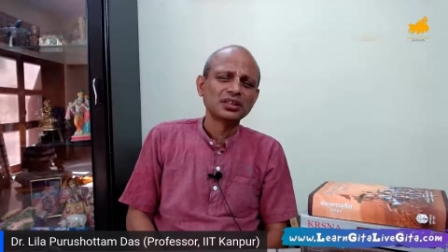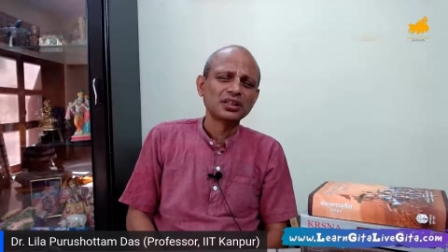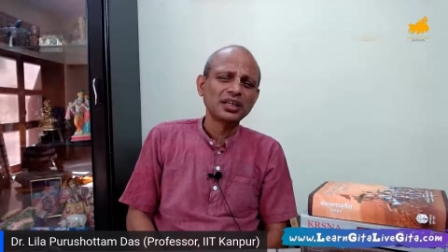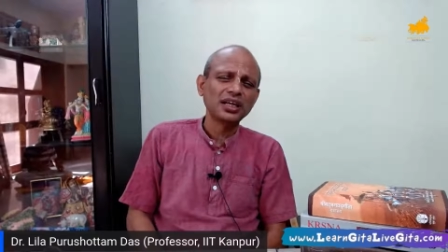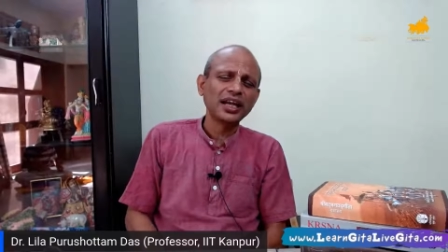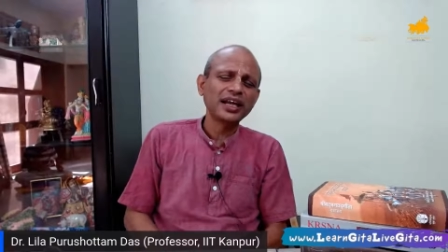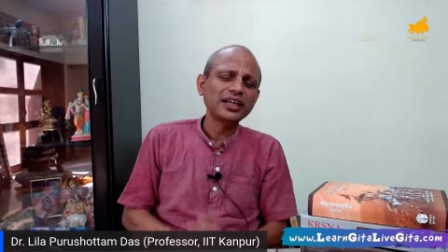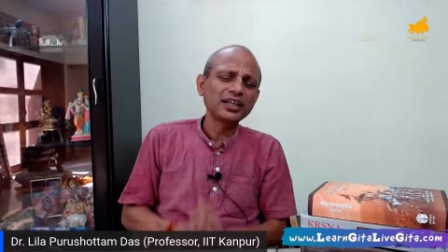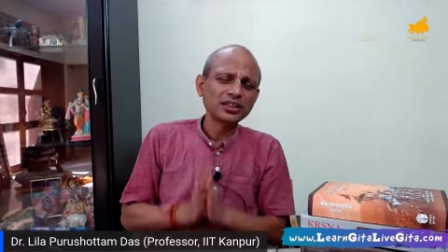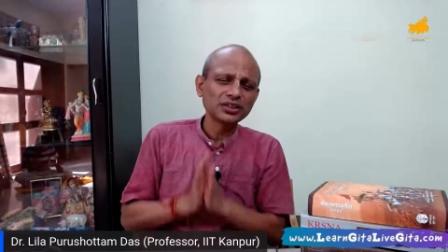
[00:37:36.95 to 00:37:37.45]

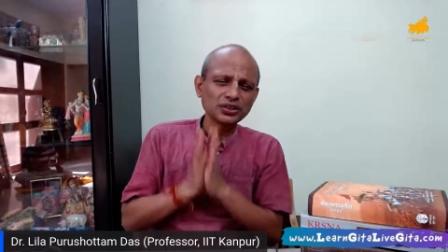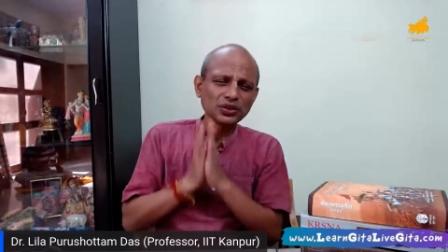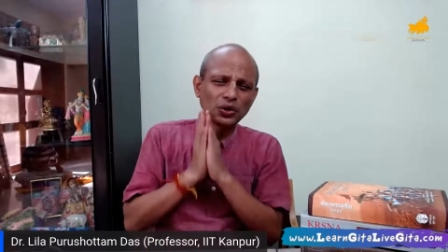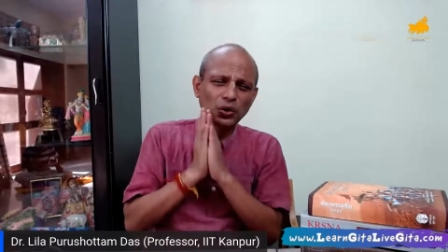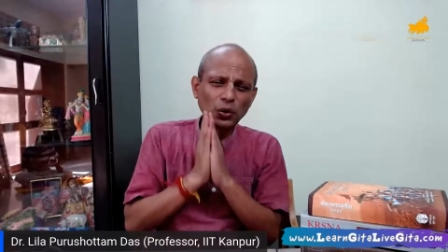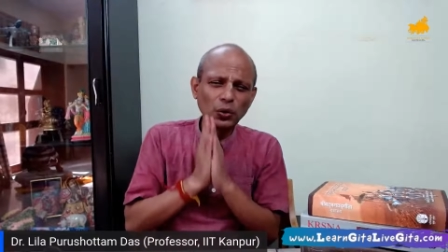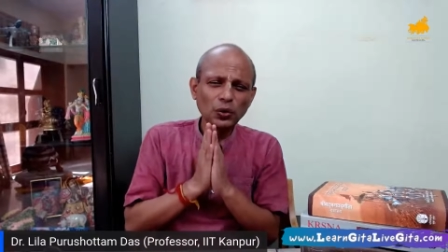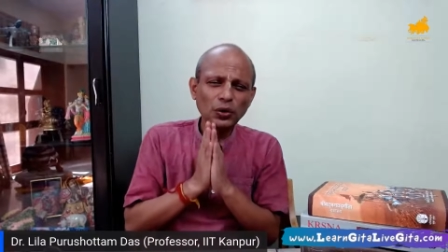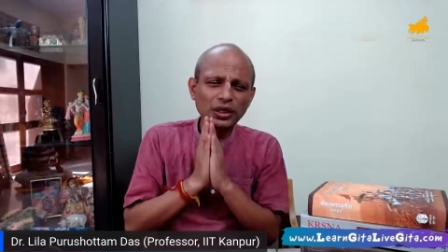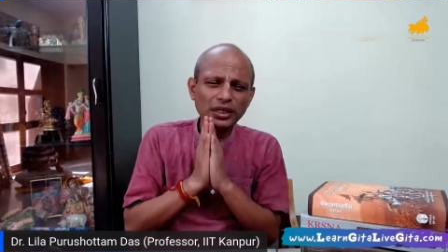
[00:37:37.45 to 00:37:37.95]
Let us
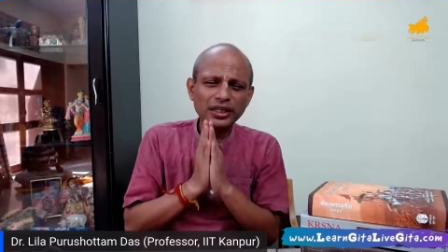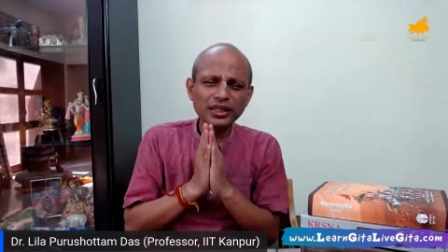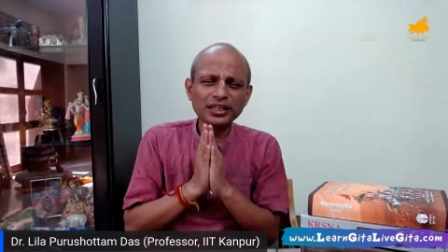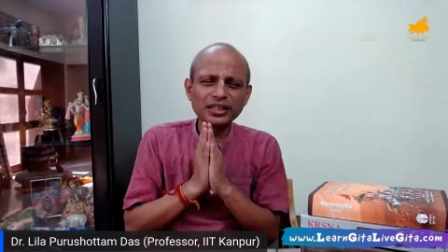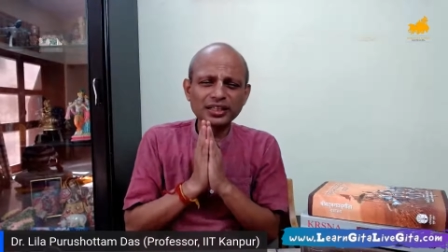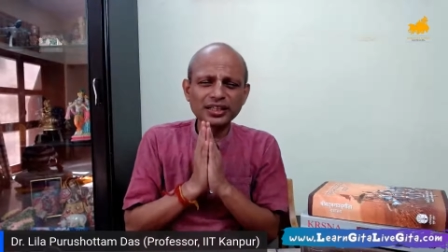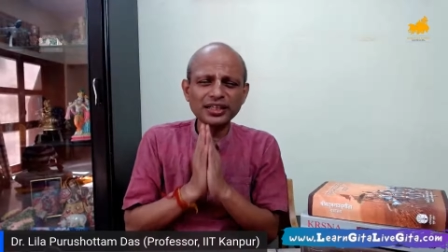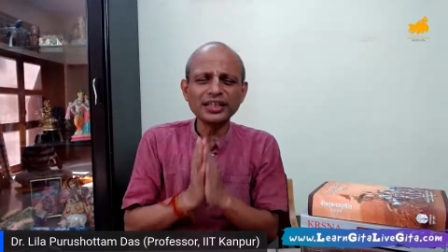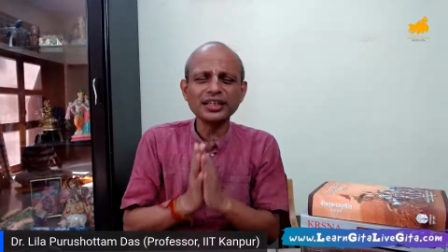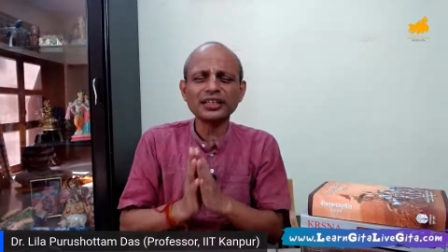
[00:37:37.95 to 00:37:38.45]
only
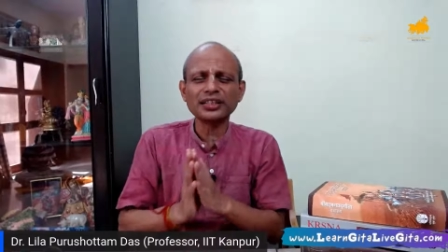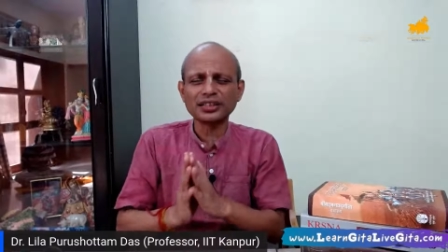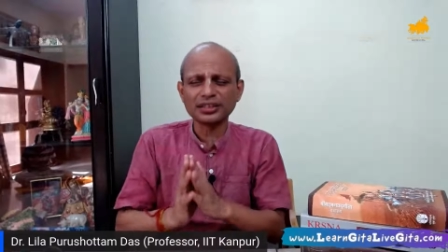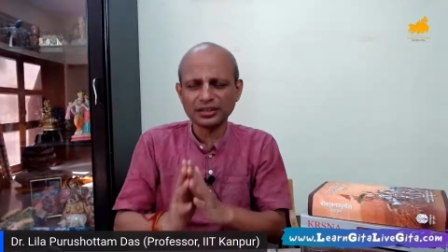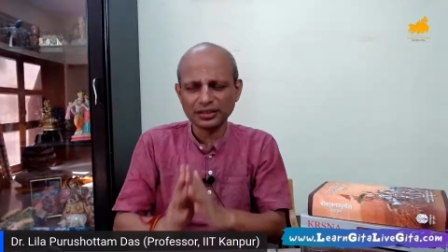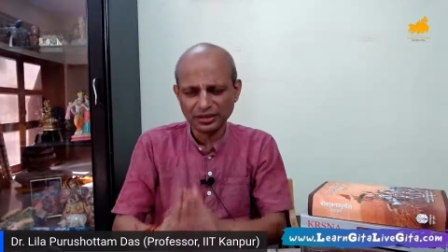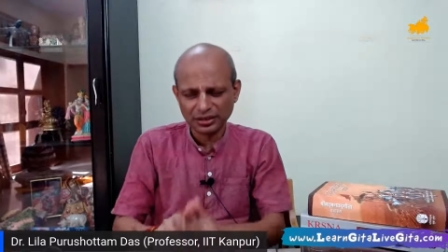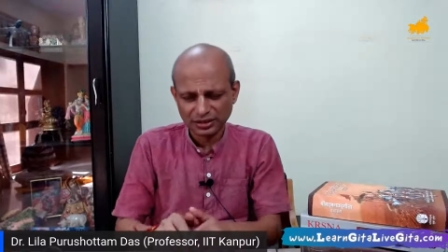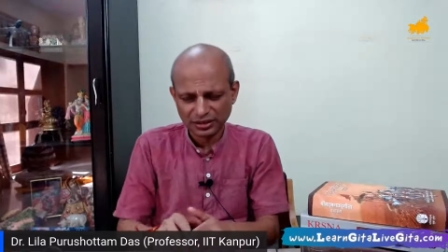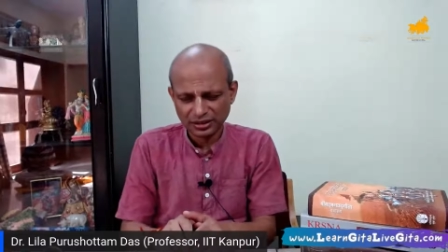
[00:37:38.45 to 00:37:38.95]
read
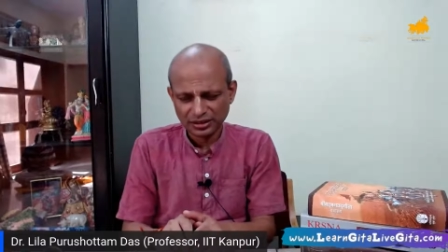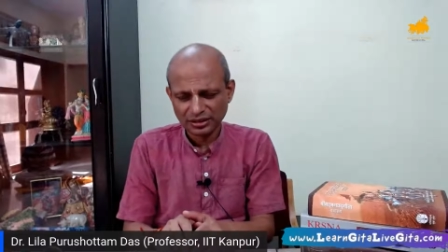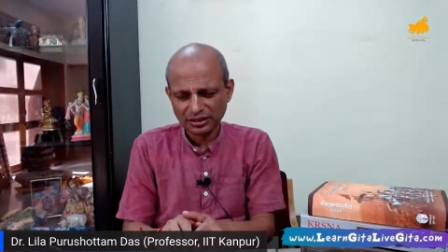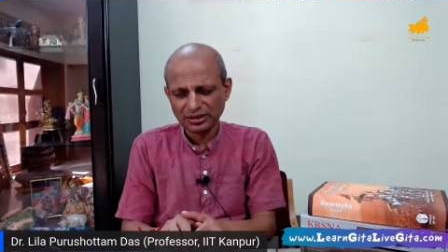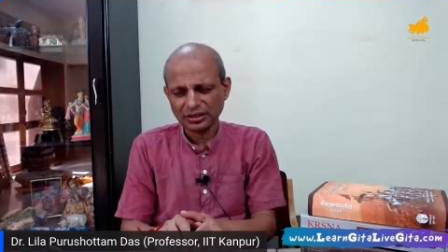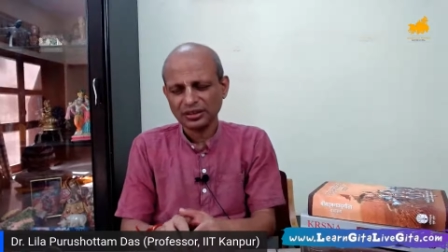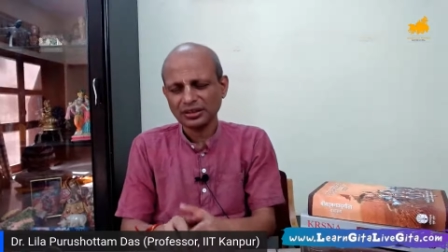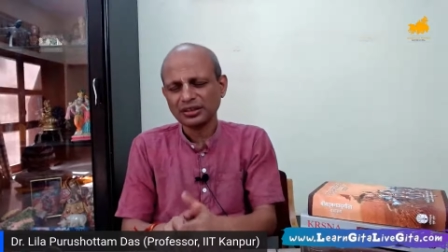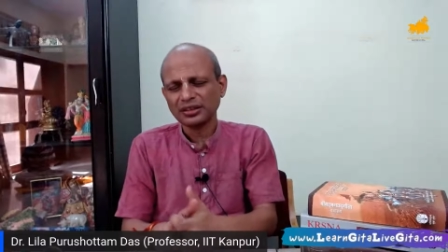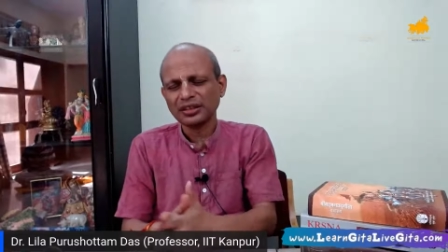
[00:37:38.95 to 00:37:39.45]

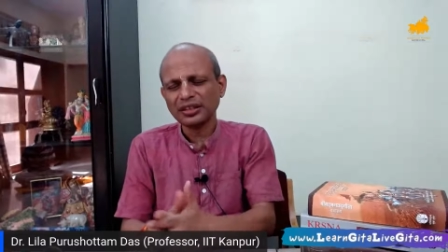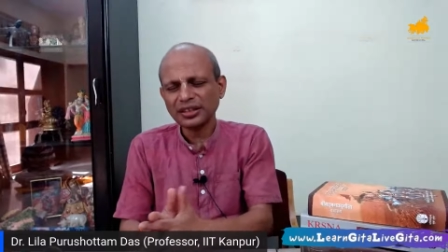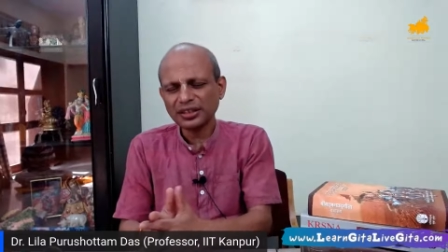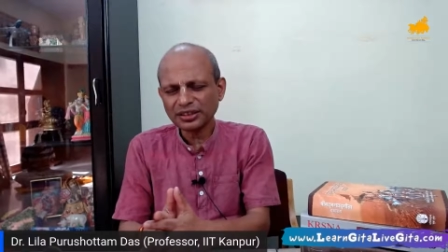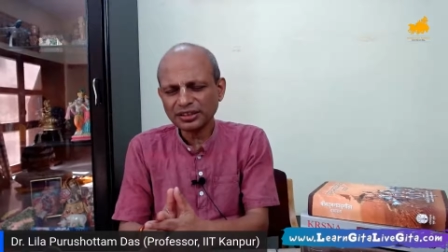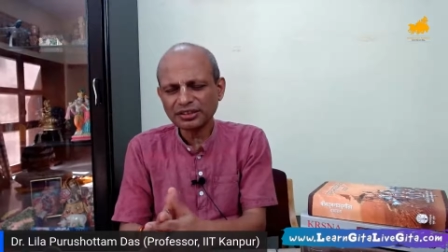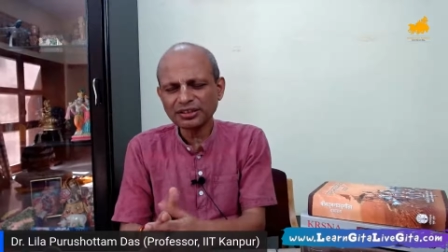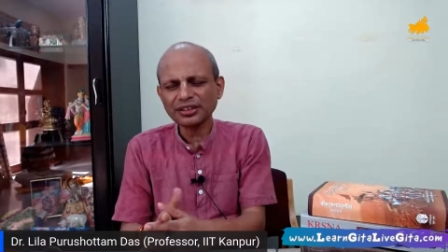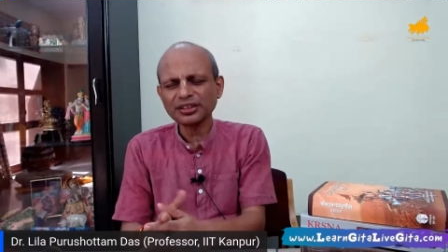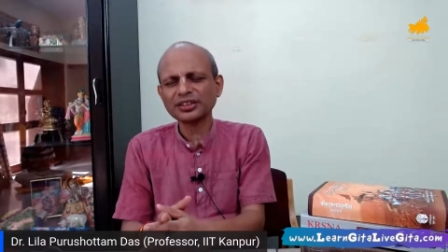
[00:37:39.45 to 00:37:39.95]
the
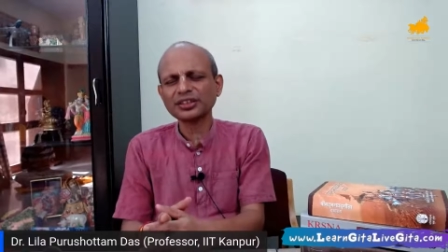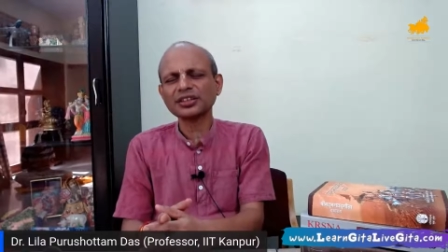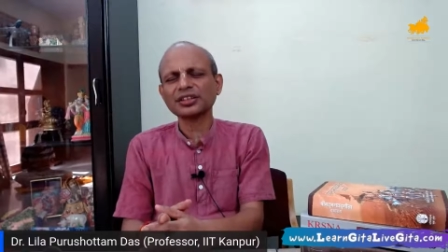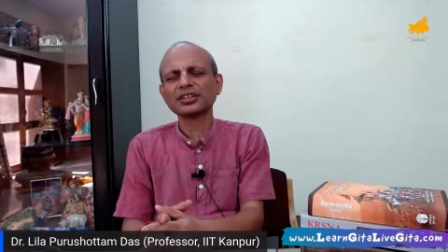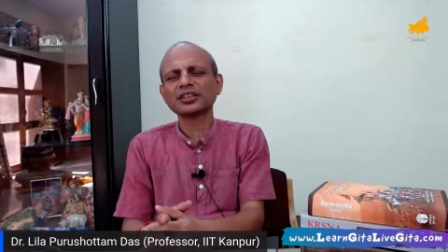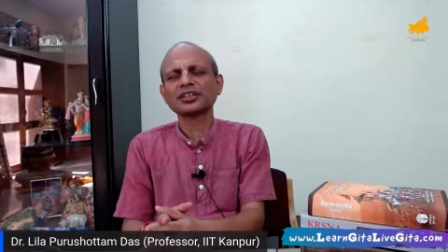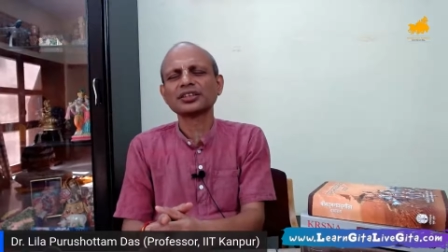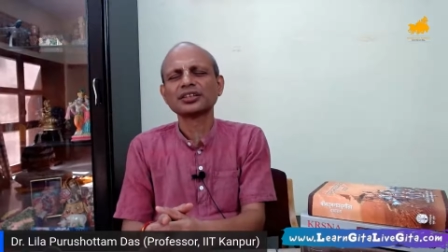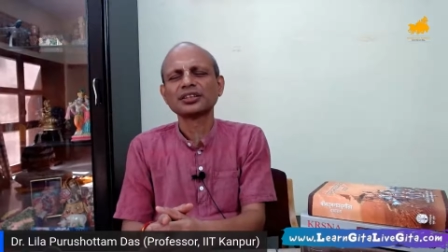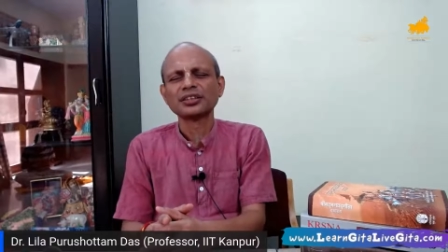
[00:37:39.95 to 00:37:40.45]
literature
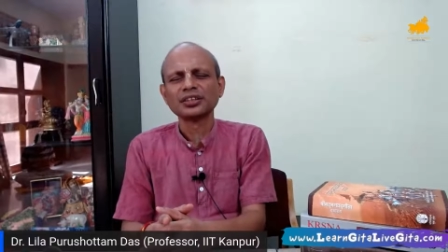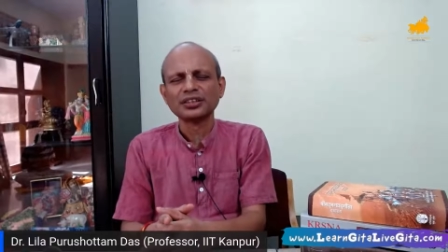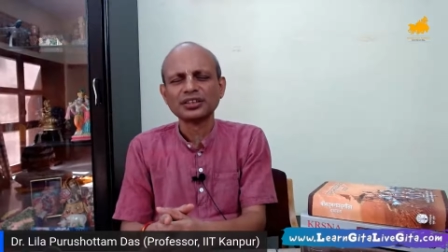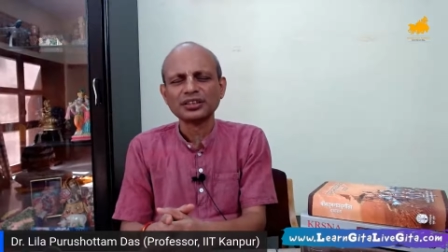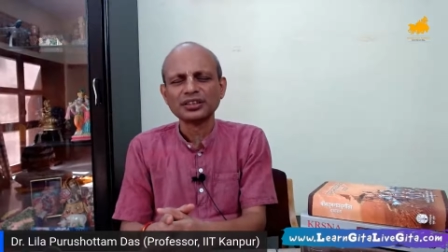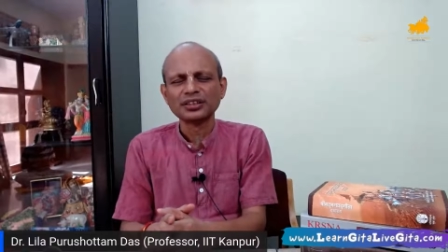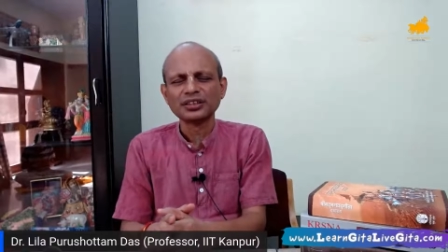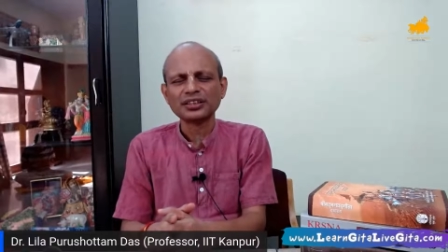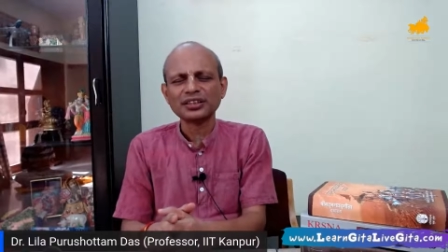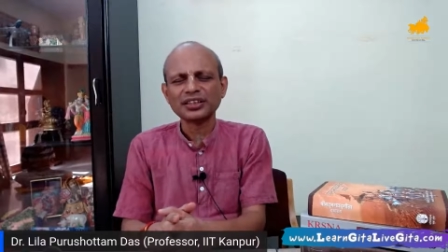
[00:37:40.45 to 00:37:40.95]

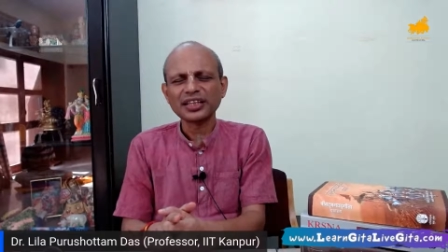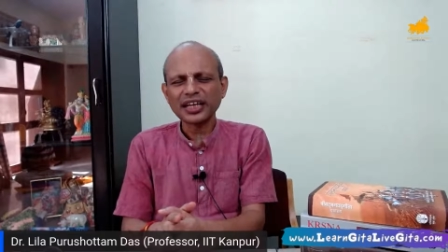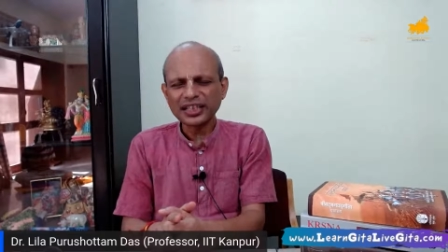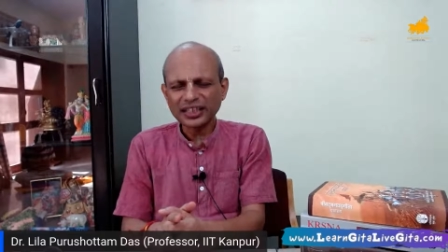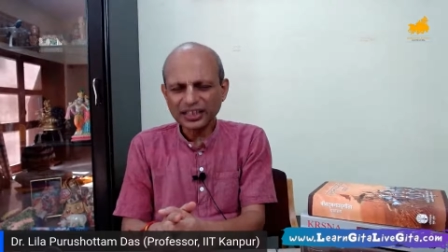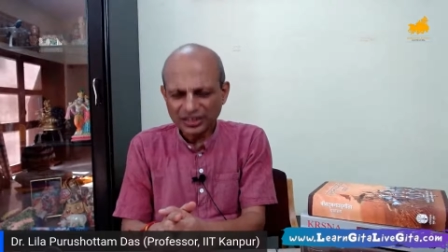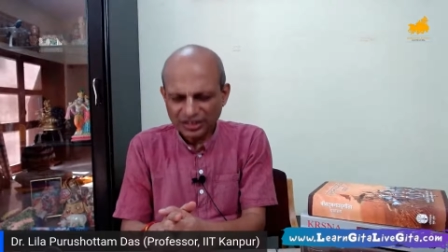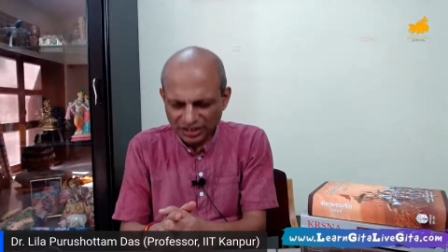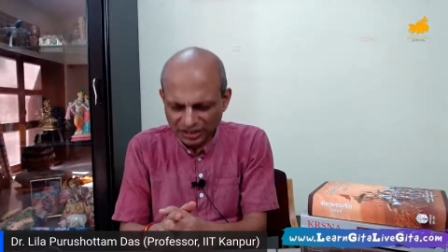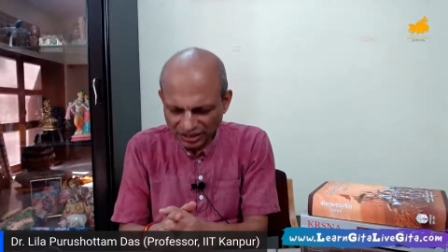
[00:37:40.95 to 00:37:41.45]
that
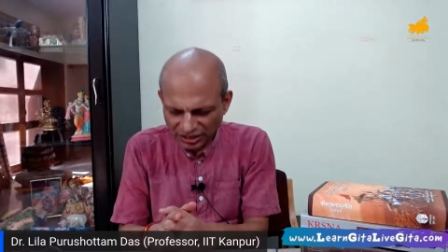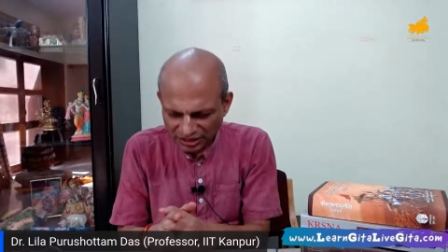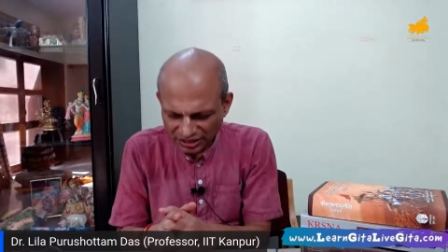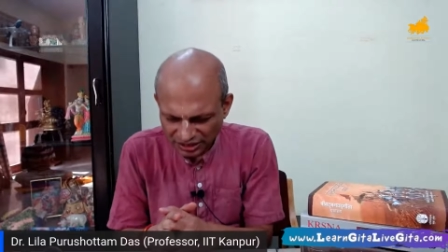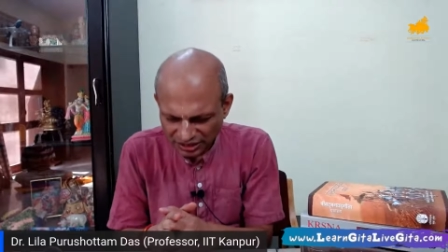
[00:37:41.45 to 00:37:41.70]
is